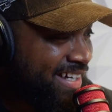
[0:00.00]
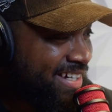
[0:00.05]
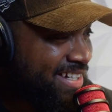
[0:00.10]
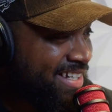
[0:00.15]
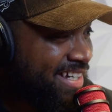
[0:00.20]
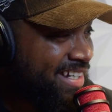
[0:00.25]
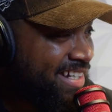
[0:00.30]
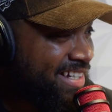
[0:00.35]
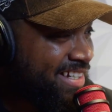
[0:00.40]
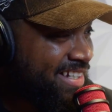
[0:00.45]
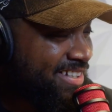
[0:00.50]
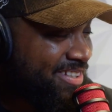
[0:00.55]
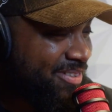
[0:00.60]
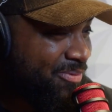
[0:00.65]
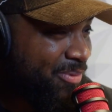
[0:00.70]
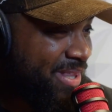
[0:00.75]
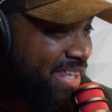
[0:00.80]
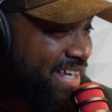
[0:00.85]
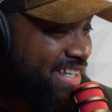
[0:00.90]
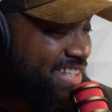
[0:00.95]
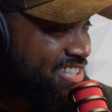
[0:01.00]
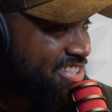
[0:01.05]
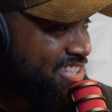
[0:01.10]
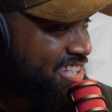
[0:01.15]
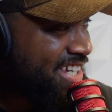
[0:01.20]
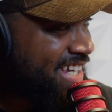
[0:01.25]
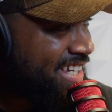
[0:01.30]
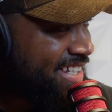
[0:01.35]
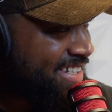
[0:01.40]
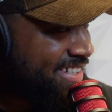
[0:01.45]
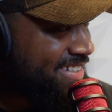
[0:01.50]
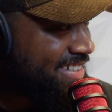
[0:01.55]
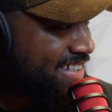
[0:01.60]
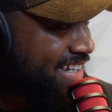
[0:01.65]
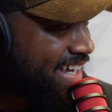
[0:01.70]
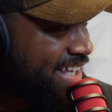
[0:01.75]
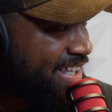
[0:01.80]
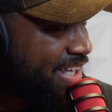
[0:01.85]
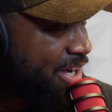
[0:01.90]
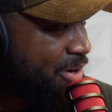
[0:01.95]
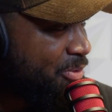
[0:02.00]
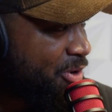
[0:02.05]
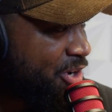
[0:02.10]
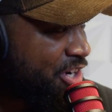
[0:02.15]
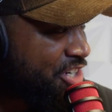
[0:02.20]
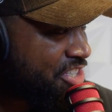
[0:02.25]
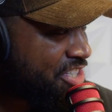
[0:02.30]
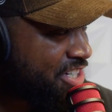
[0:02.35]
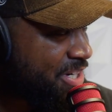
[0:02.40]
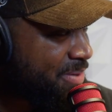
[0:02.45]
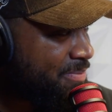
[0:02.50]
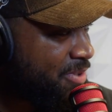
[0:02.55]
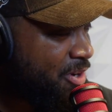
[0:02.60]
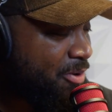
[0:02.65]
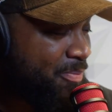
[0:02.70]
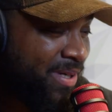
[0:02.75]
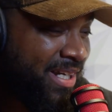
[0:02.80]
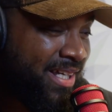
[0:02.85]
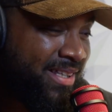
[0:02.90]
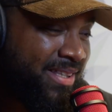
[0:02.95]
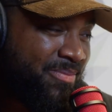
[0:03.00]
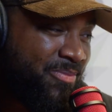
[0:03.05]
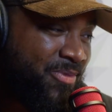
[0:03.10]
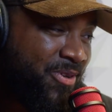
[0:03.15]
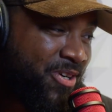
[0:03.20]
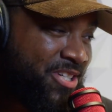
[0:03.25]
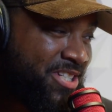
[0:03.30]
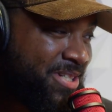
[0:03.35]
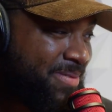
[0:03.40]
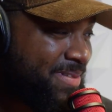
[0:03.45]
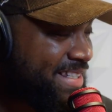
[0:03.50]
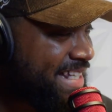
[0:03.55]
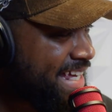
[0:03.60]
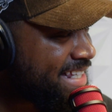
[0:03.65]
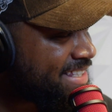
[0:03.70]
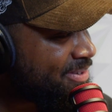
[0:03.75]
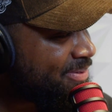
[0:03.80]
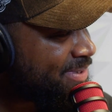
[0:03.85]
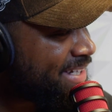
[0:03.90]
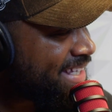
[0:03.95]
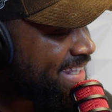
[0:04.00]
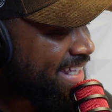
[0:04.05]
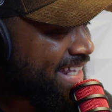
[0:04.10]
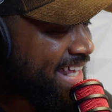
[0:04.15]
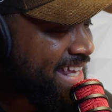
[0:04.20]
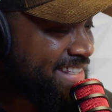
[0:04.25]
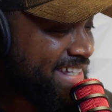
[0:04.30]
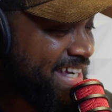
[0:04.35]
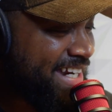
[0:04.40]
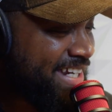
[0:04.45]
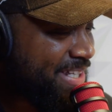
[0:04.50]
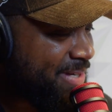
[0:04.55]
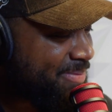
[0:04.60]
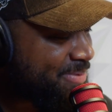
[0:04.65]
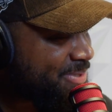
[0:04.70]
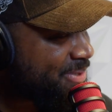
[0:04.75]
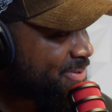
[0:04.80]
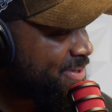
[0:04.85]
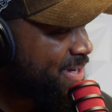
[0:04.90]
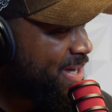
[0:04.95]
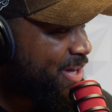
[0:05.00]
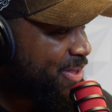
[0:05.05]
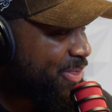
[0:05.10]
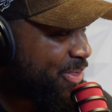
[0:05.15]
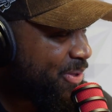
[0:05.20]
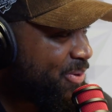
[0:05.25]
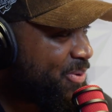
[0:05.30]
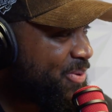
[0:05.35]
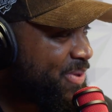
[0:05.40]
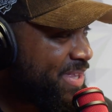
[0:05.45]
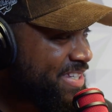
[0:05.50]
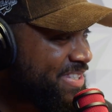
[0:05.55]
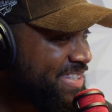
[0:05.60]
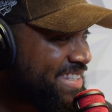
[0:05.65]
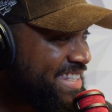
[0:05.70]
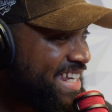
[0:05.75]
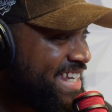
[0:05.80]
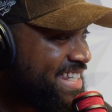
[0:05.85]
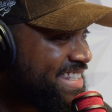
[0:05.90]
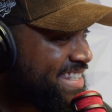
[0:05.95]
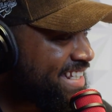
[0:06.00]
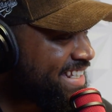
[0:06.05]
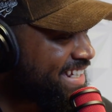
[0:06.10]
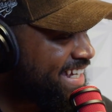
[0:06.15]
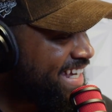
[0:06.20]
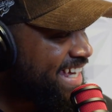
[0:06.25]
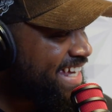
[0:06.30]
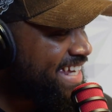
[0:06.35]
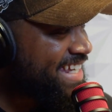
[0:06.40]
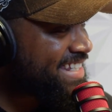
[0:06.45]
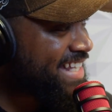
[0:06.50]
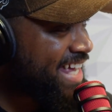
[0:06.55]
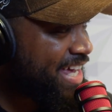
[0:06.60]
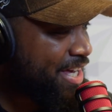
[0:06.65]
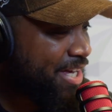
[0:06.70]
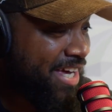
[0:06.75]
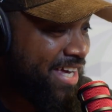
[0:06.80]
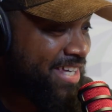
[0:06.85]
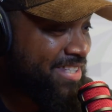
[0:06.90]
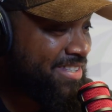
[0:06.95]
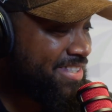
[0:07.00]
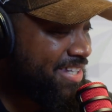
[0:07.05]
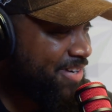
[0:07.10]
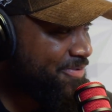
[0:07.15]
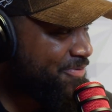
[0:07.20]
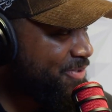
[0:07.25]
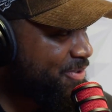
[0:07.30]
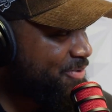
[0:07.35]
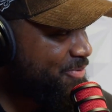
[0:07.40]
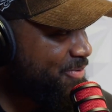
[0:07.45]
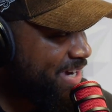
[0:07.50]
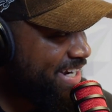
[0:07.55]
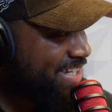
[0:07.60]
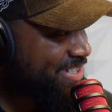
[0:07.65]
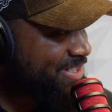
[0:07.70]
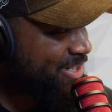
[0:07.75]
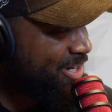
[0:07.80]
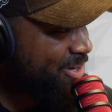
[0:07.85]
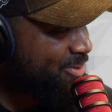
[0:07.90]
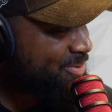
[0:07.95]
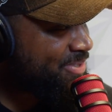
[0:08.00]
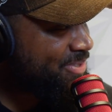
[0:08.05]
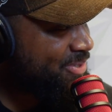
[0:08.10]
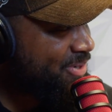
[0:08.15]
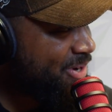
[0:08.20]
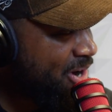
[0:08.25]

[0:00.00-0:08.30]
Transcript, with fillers: a in a within sin and they mm. worship no but let them worship because that's the only thing that's getting them to through this season it's like mm. it's different when it's close to